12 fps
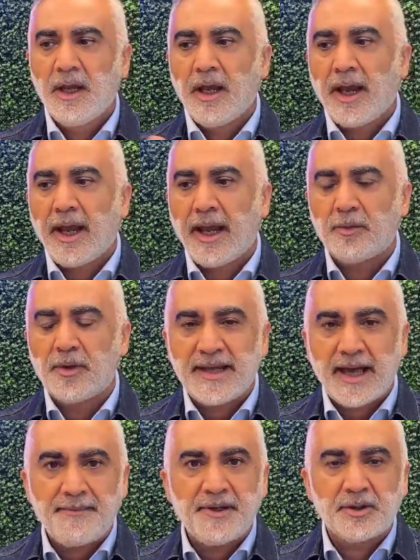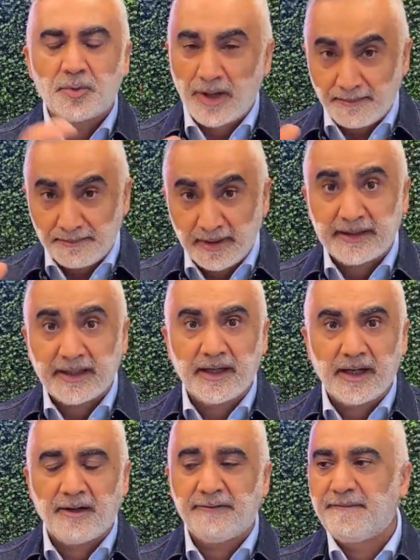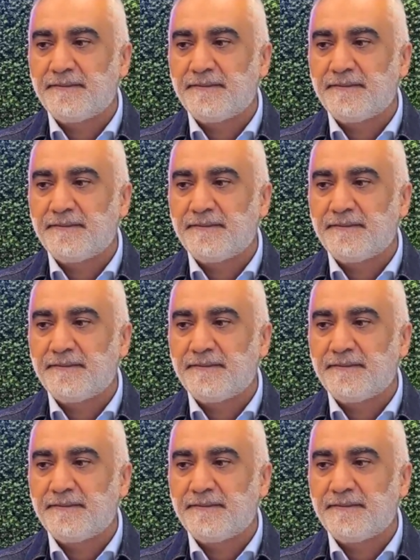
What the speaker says: And what's happening is we're not blinking enough,